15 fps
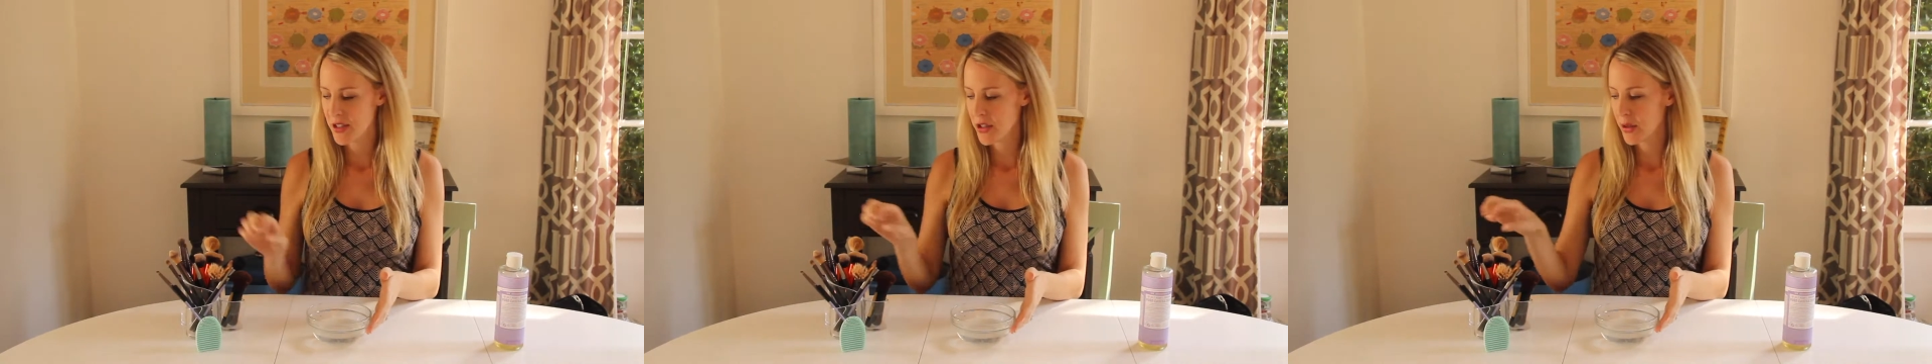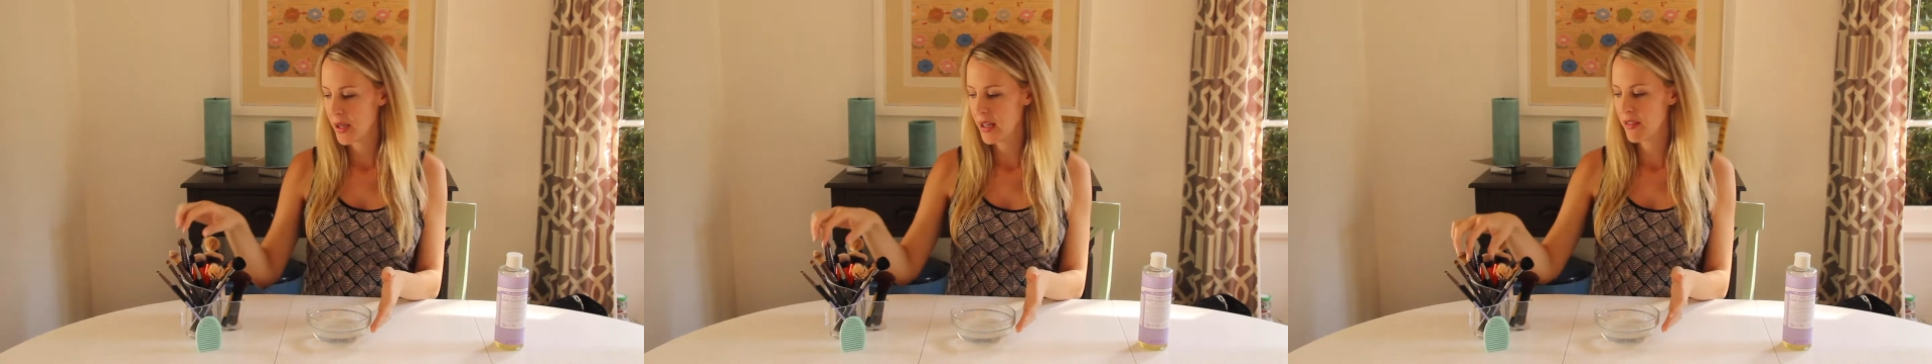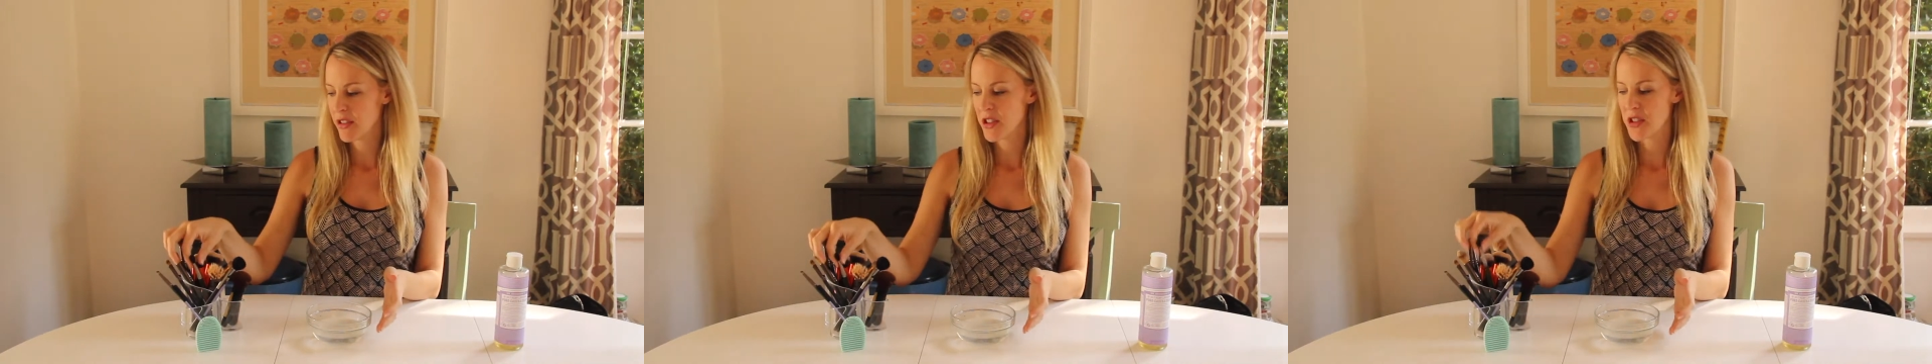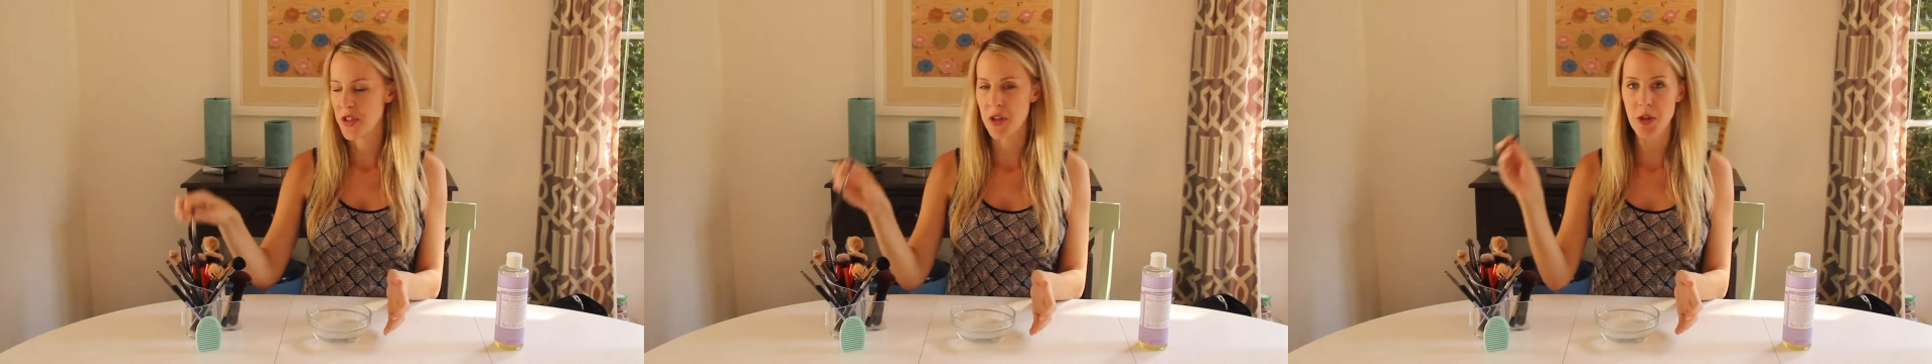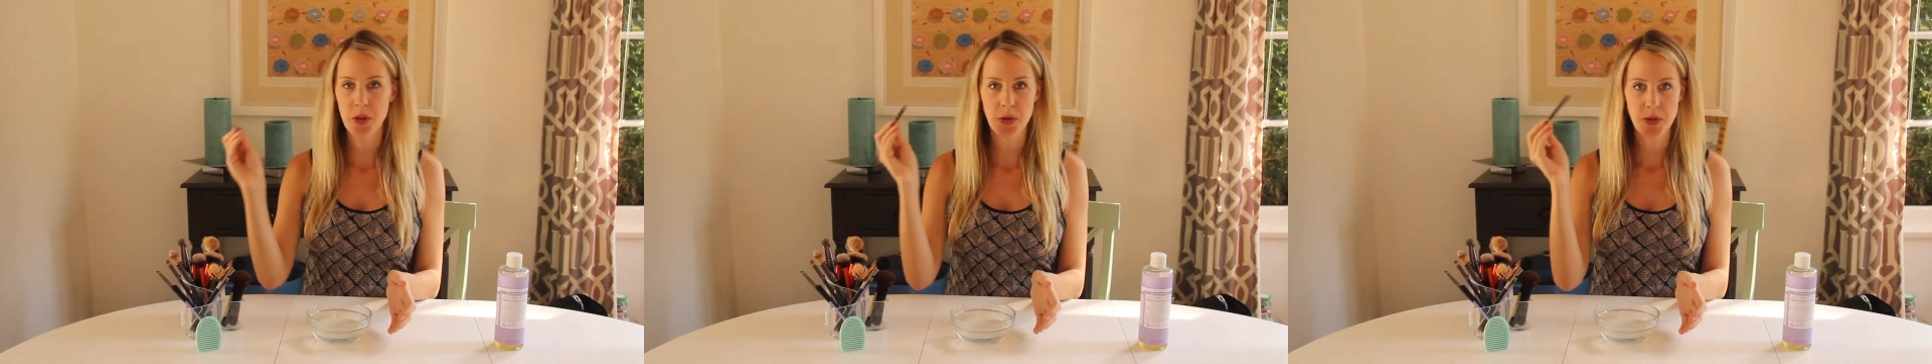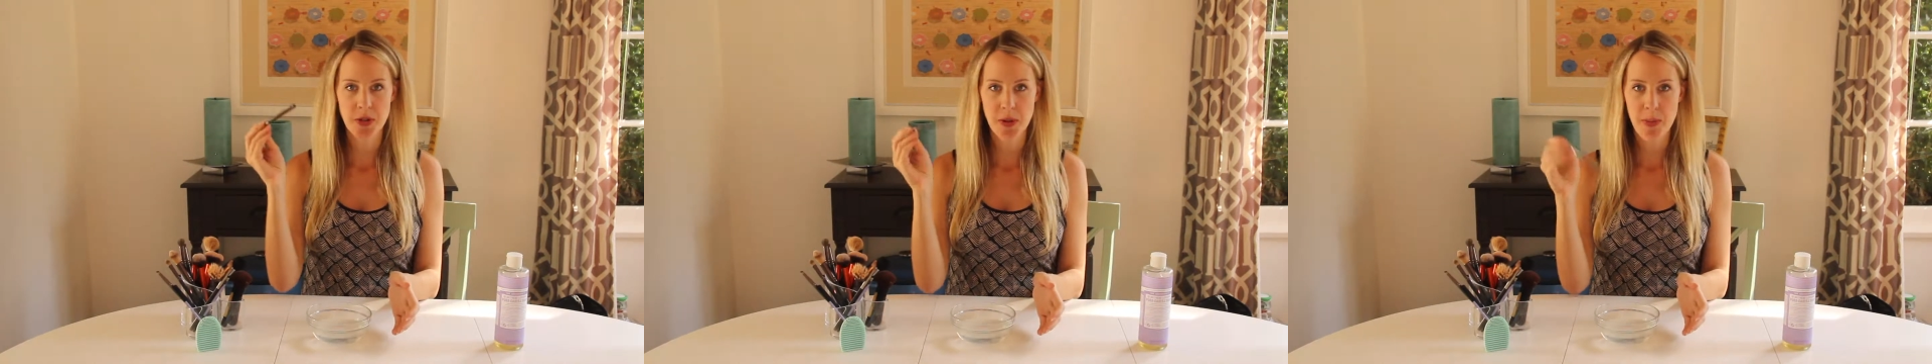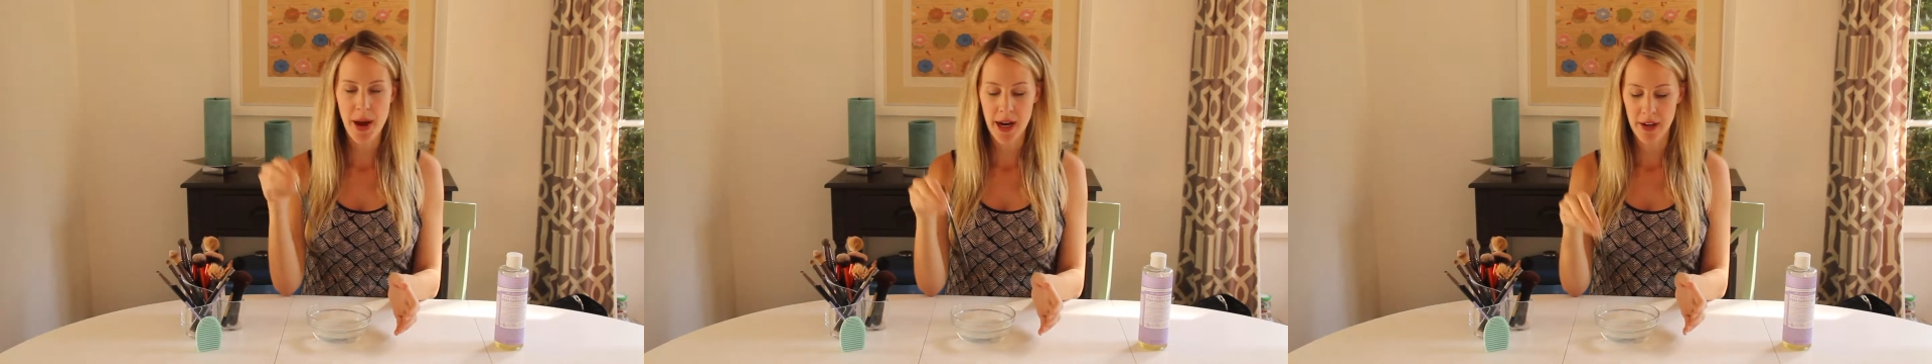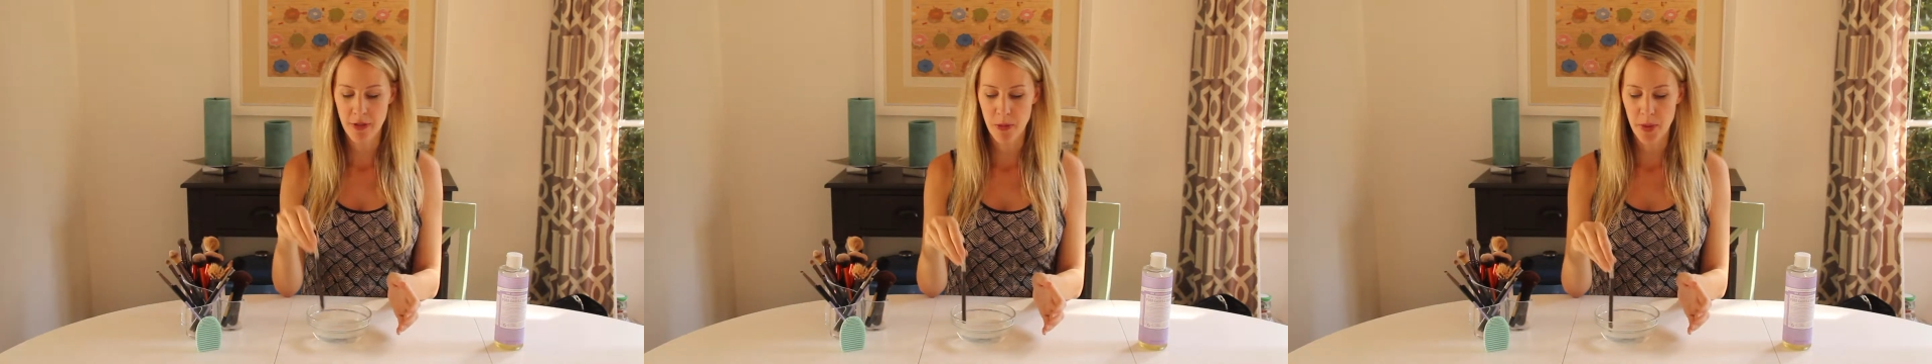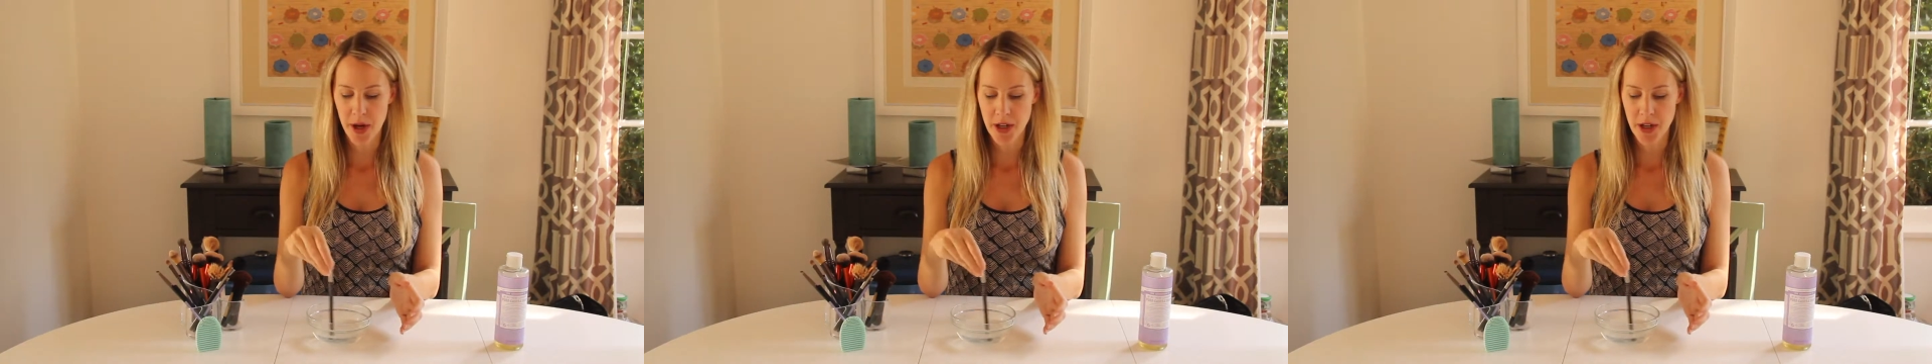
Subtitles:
you can even just use the back of a